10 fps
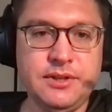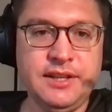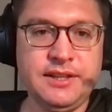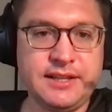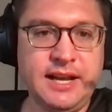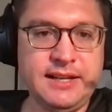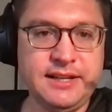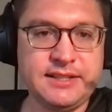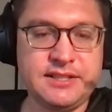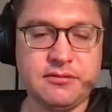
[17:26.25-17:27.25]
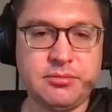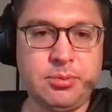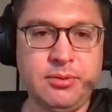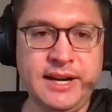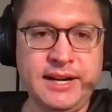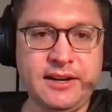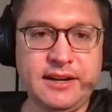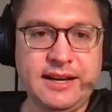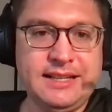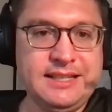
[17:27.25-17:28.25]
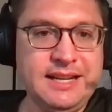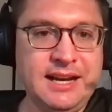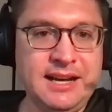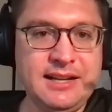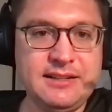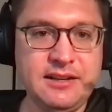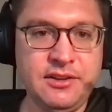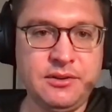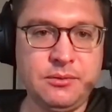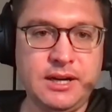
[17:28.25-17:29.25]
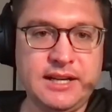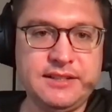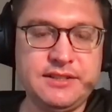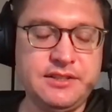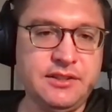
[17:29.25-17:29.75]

in the context of prayer and not otherwise,